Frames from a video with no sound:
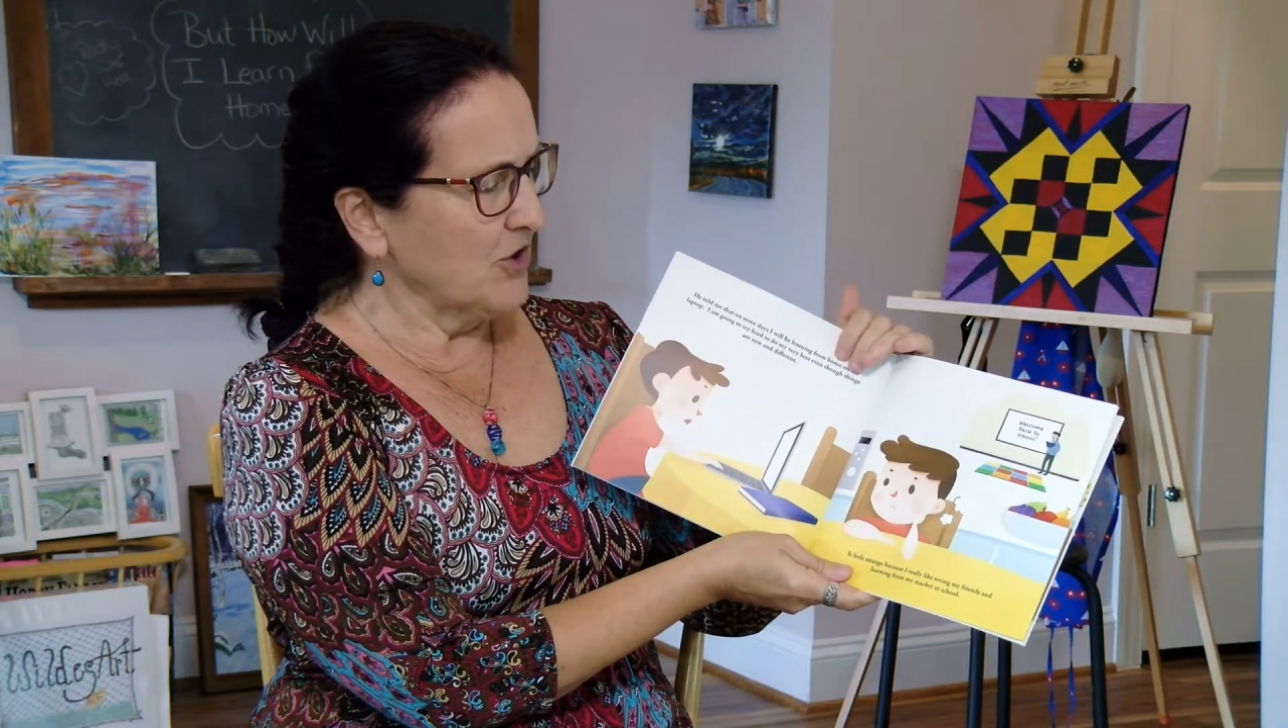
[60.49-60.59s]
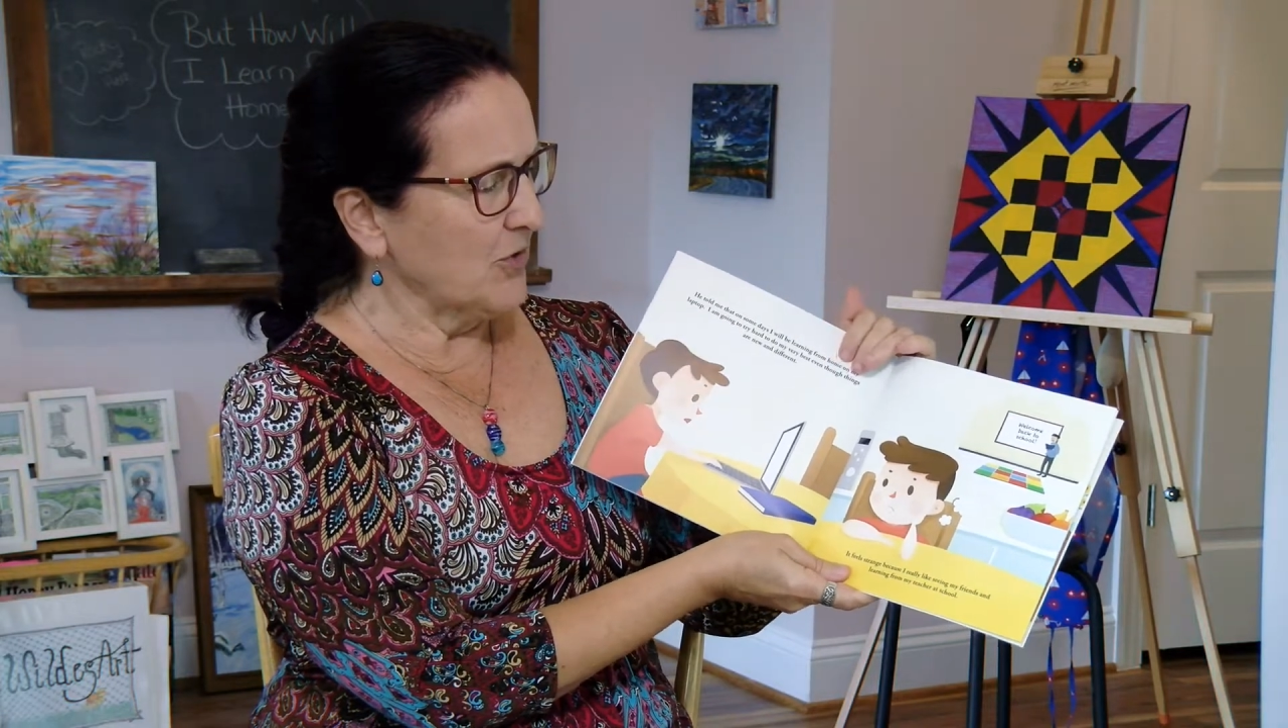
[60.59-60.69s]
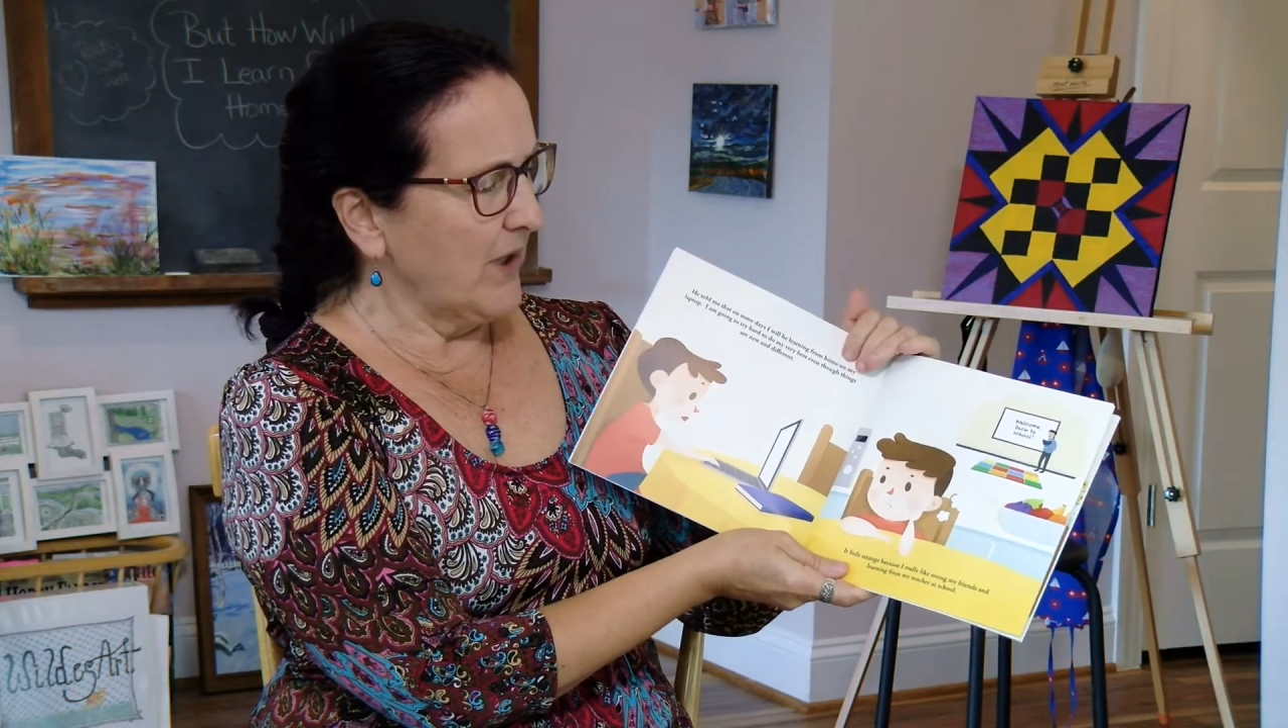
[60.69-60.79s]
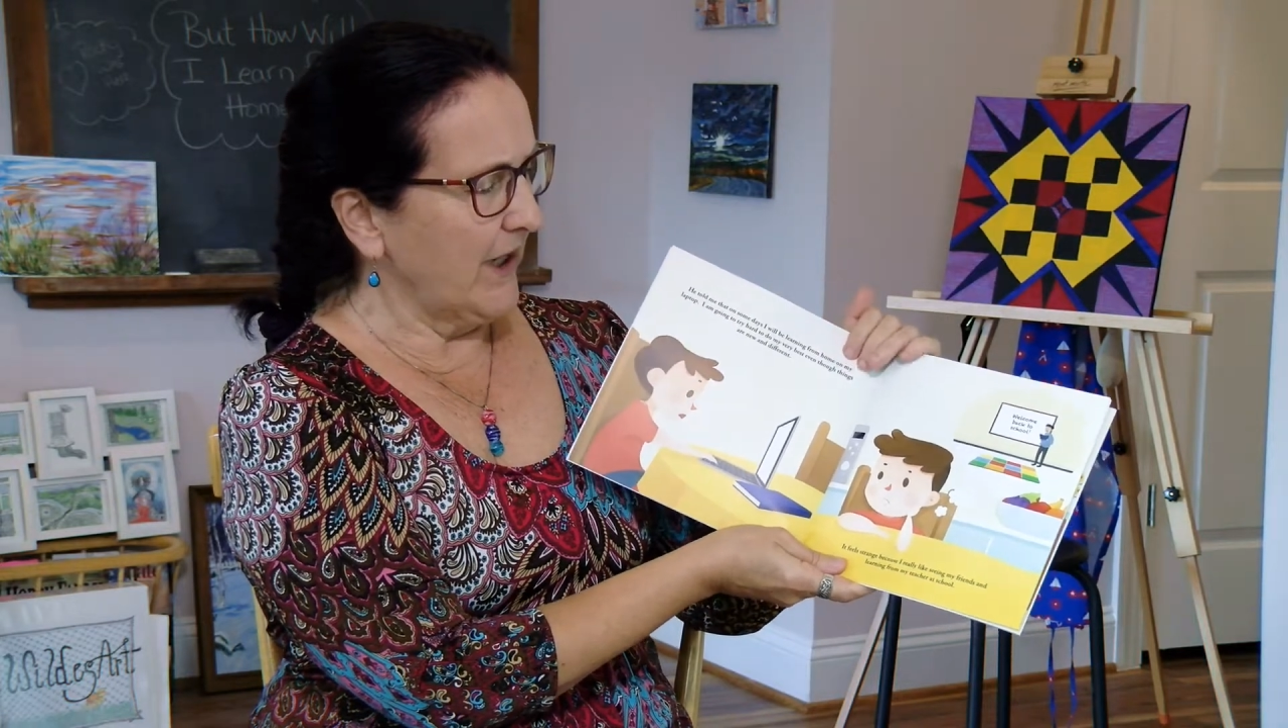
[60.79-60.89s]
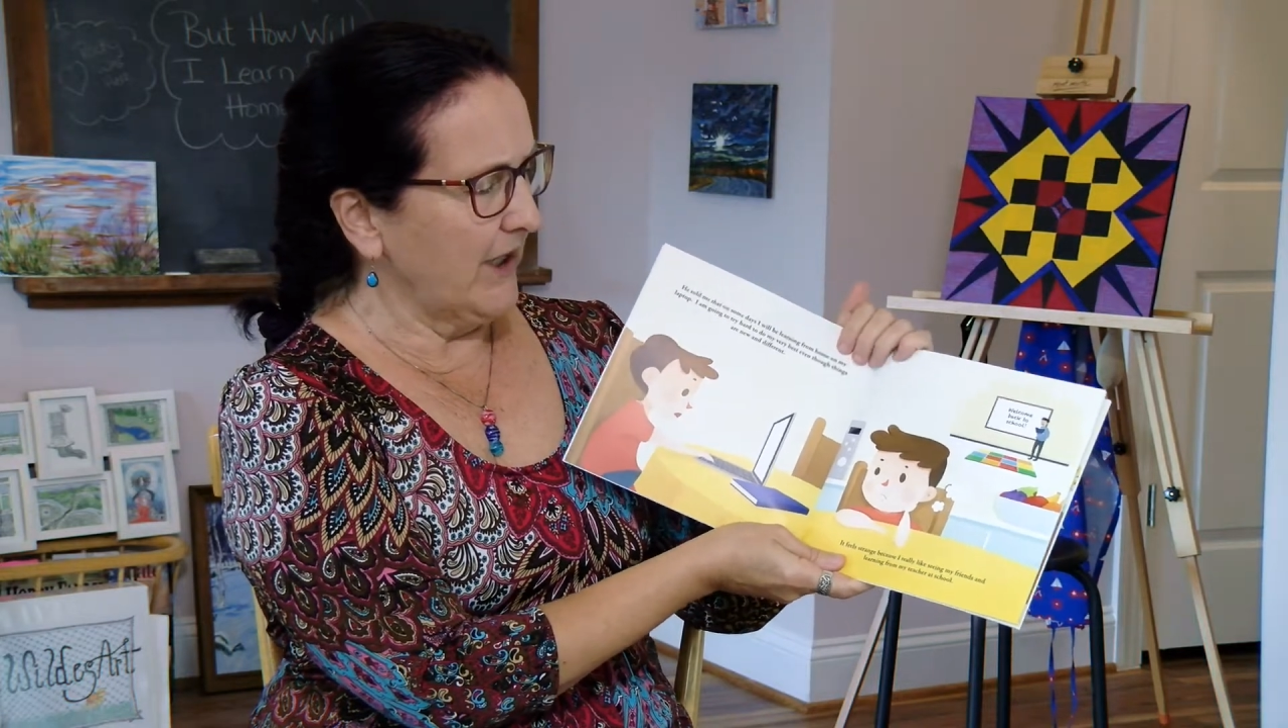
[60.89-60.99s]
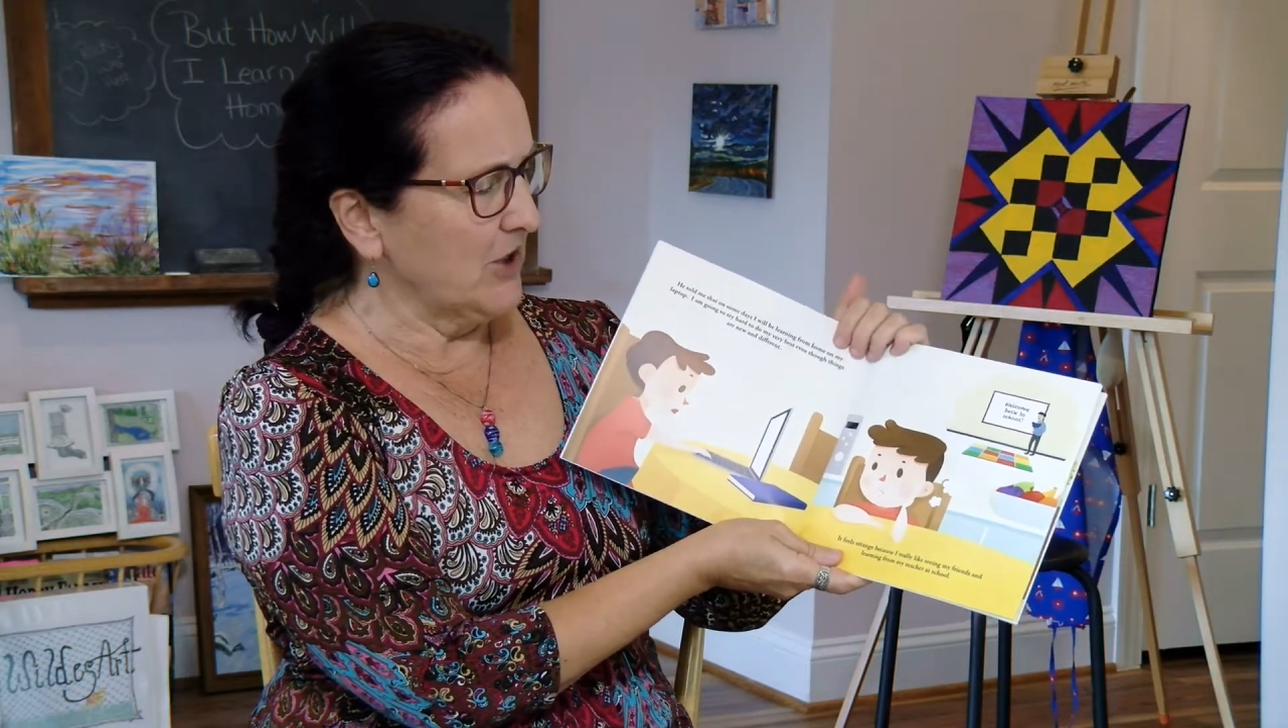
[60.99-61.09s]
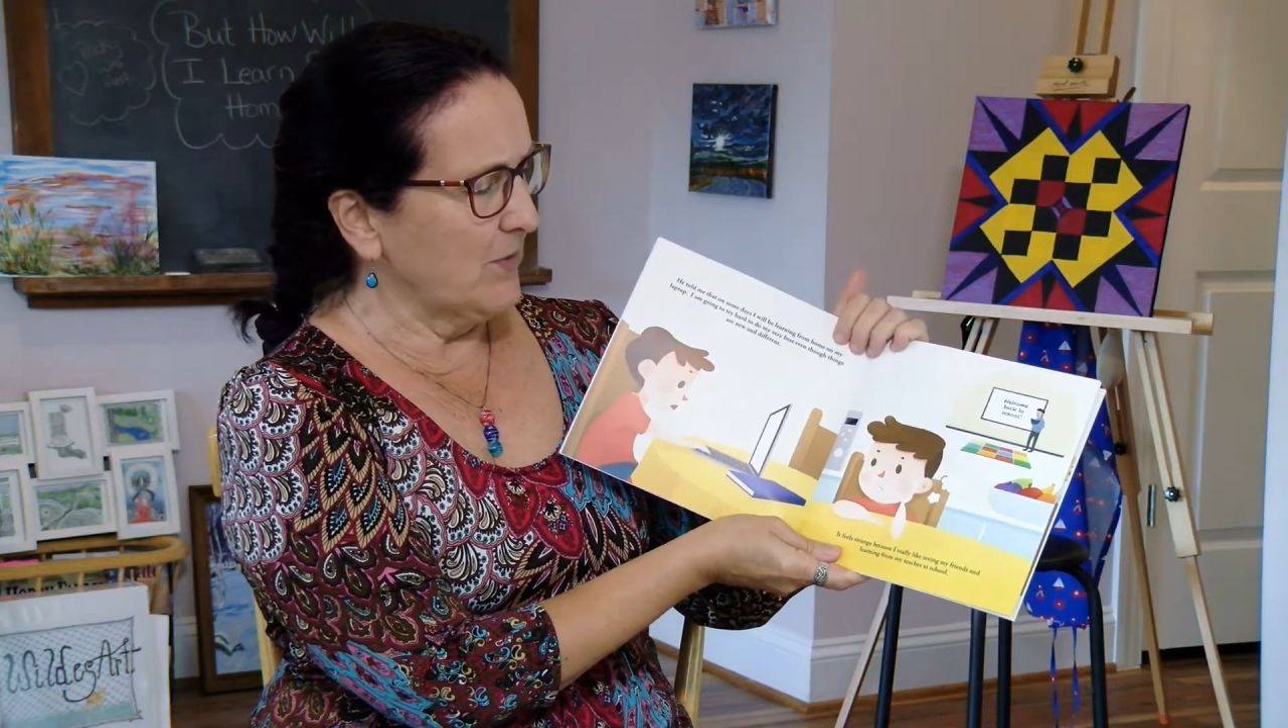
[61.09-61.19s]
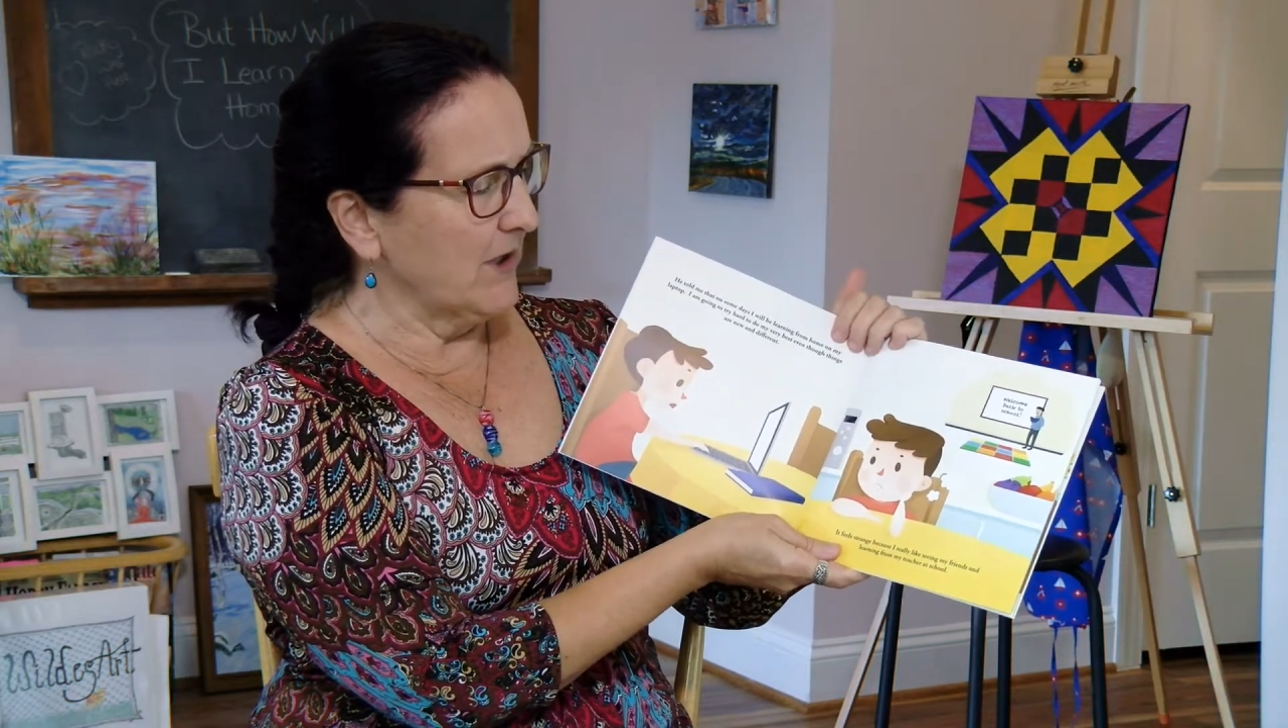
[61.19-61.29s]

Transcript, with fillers: strange